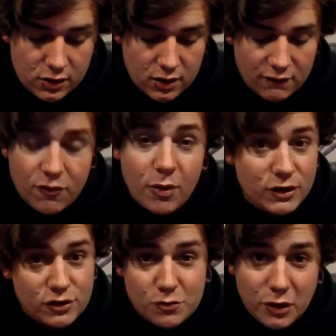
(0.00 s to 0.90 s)
you
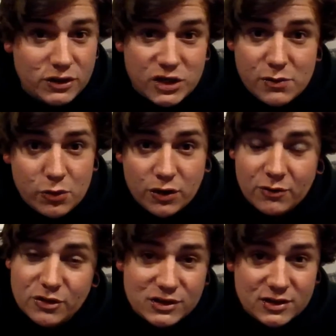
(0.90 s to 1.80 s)
can buy cheap wood,
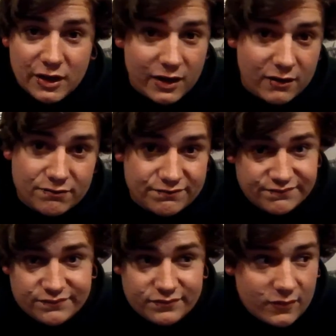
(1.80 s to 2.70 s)
which is like
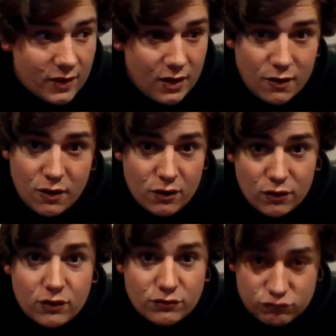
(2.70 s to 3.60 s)

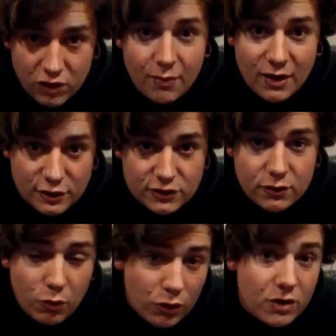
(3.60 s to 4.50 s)
rubbish,
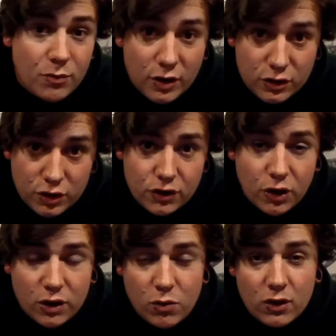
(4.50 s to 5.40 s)
or you can buy good
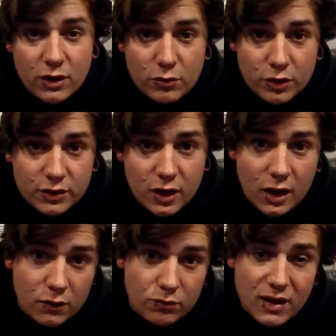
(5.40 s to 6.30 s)
high quality wood
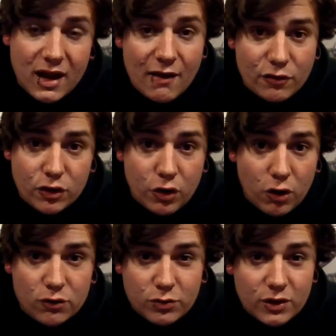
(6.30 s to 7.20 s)
and made out of good
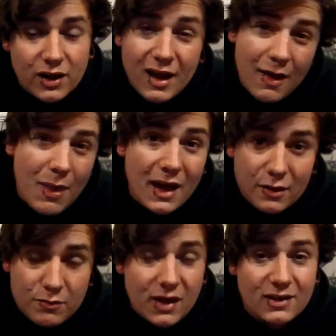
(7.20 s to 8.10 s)
hardwood, and that
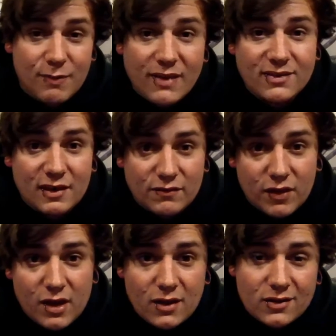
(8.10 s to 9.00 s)
can be expensive.
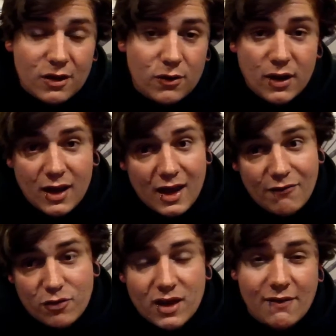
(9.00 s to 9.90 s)
So if
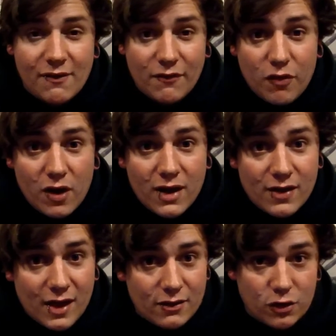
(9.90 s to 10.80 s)
you can get it for free,
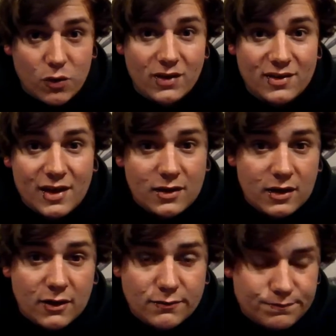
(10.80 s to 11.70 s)
then your quid's in, you
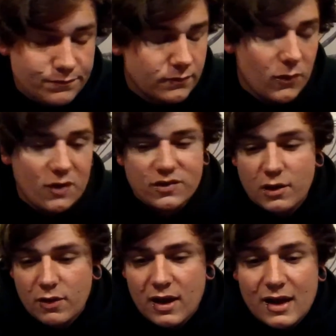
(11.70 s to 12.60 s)
know.
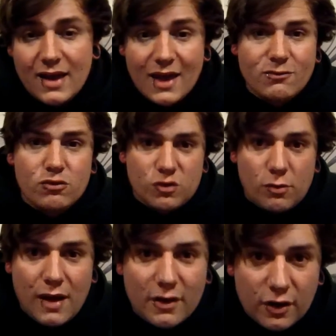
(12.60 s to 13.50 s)
So that's what it's all
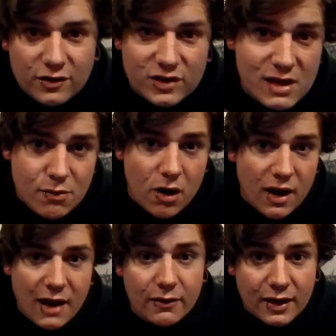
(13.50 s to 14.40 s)
about, guys. Keep your eye
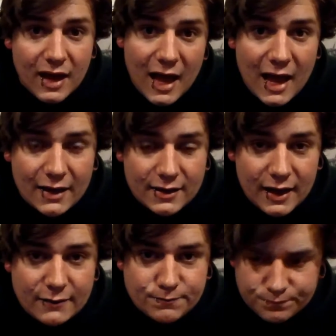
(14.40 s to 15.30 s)
out
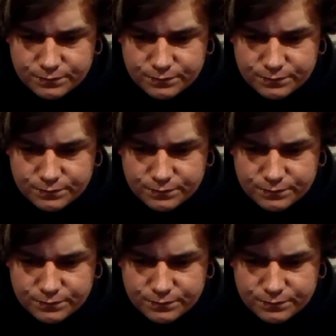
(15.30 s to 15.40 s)
and